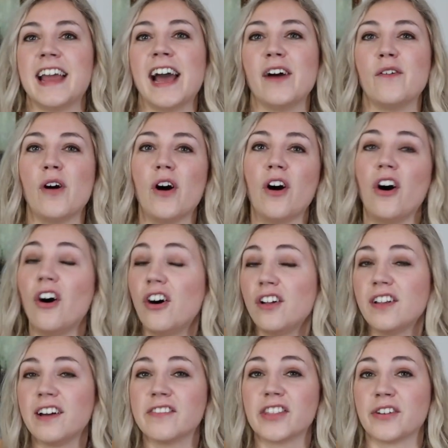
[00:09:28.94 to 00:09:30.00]
now
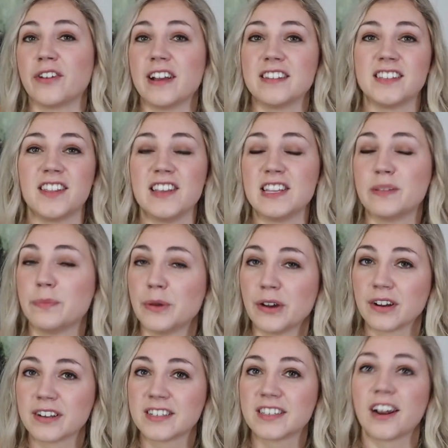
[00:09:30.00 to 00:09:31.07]
all of the rest of these
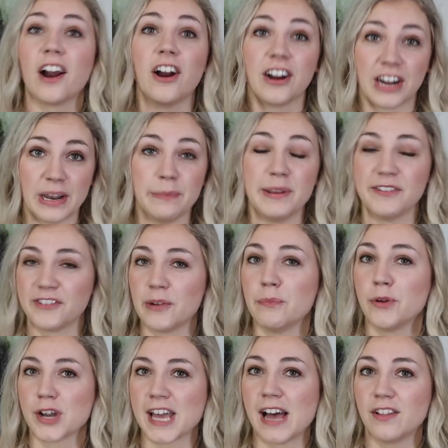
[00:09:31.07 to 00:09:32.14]
books are gonna be from
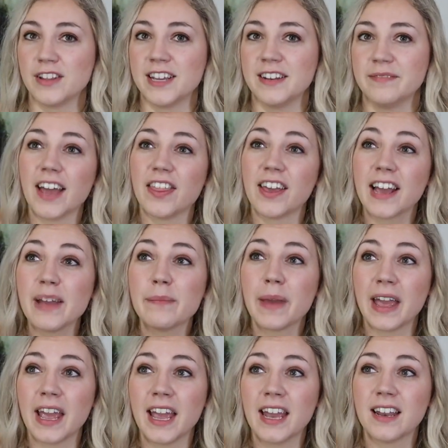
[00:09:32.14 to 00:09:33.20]
Book Outlet. I think I
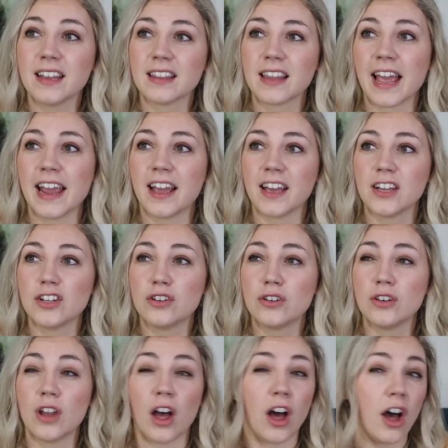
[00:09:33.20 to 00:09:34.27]
paid like
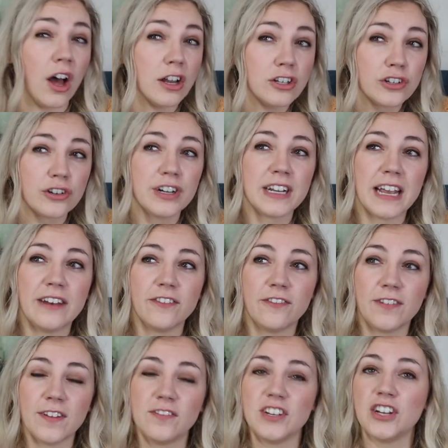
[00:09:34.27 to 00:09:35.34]

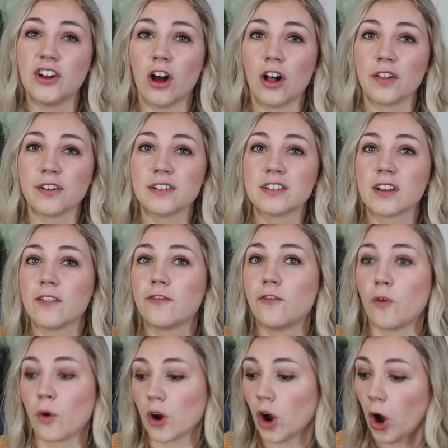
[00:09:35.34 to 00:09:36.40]
$150
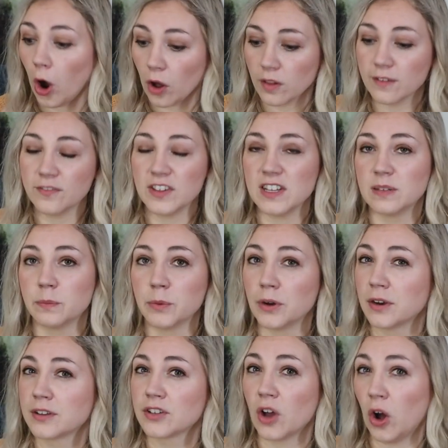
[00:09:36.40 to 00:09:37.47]
for all of these
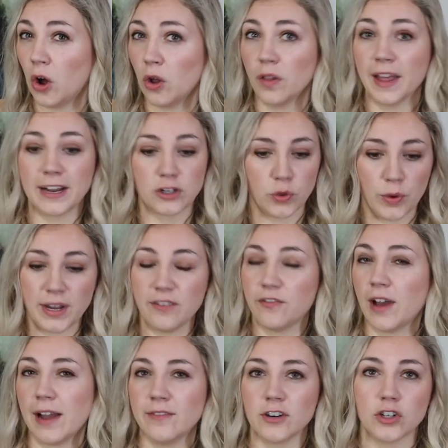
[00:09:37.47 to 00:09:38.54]
books, all like
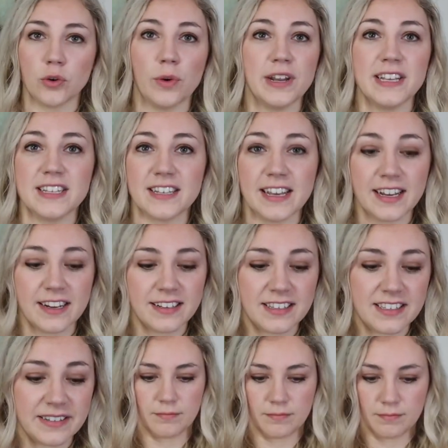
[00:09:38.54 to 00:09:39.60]
25 or
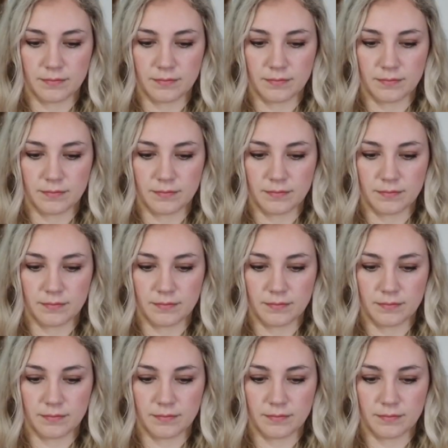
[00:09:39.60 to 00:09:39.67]
26